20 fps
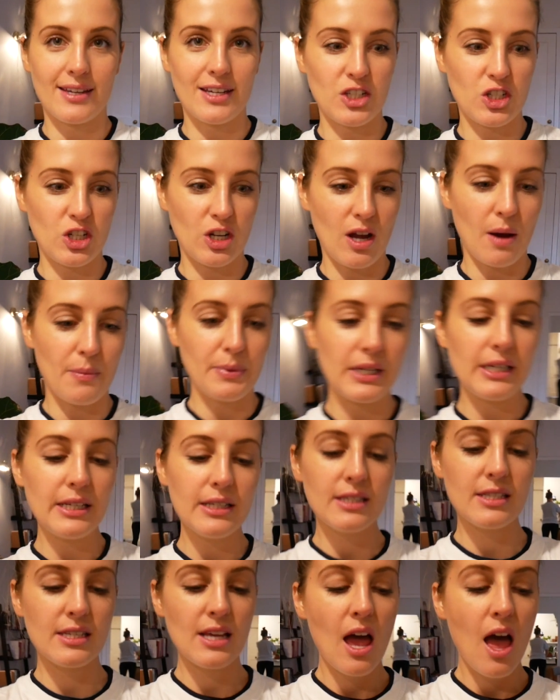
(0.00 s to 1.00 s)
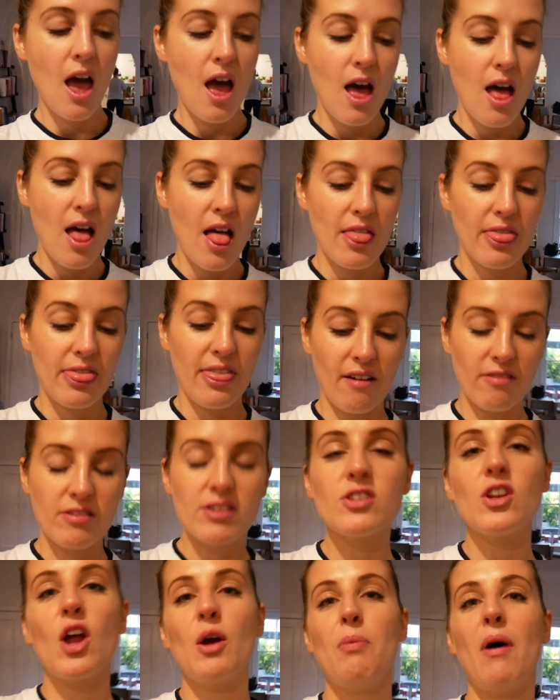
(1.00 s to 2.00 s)
kitchen cupboards. There
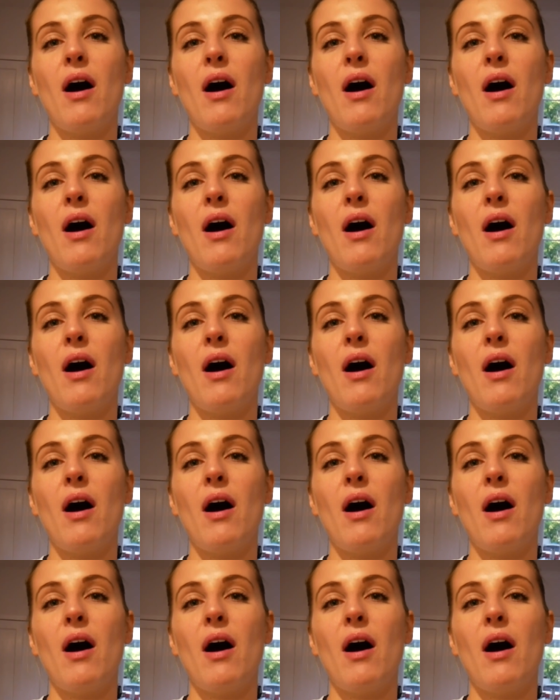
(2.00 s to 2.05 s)
is no